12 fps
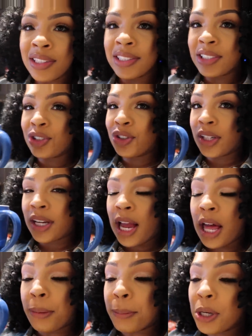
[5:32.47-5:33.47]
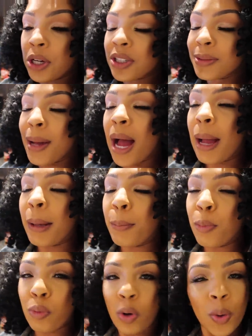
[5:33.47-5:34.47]
just drinking out of mugs. But I
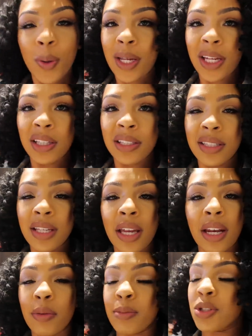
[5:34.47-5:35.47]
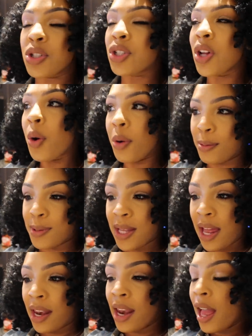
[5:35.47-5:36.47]
broke it, and I'm so
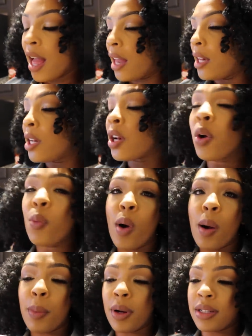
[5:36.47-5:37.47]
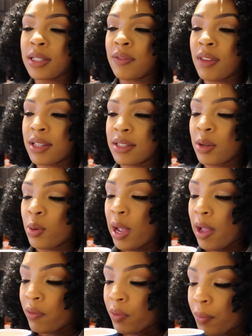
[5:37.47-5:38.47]
upset. I need to go to Walmart, see if they still
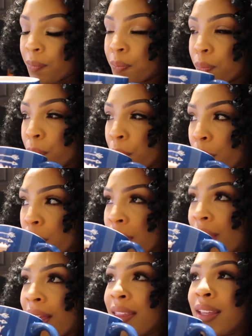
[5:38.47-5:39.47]
have them. I